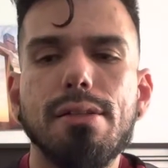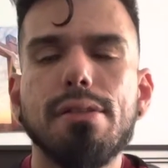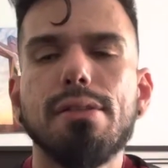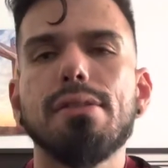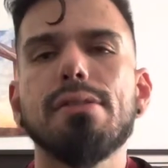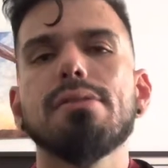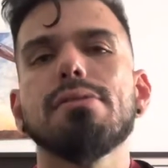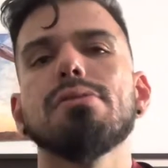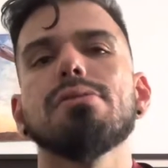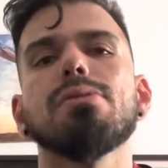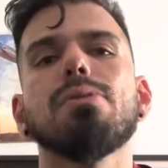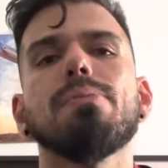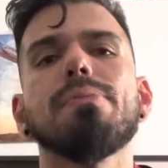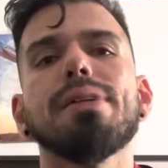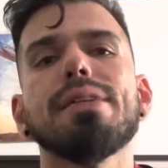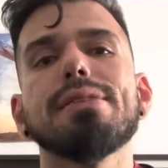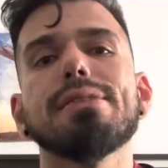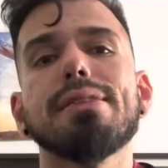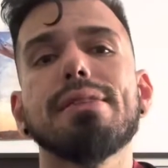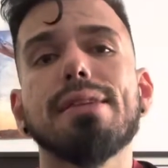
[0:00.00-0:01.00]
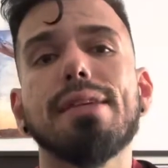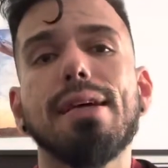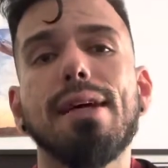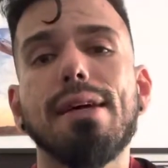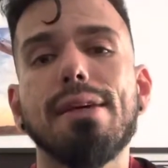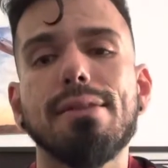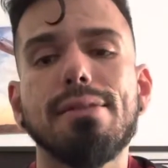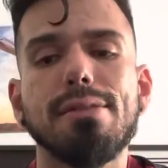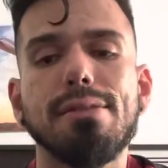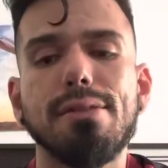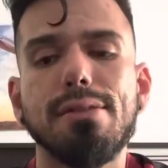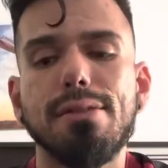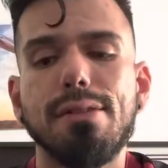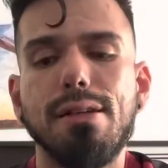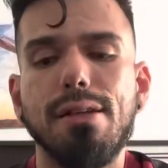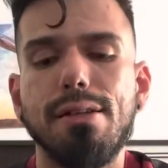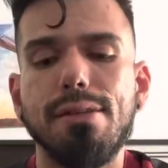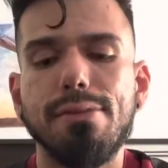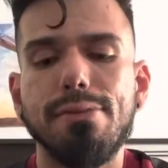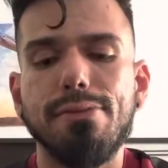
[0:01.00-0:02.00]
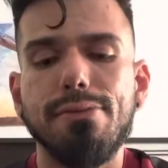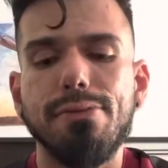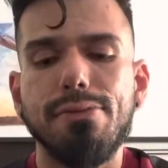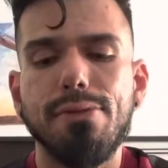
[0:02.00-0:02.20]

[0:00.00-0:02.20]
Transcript: And so basically I had a lot of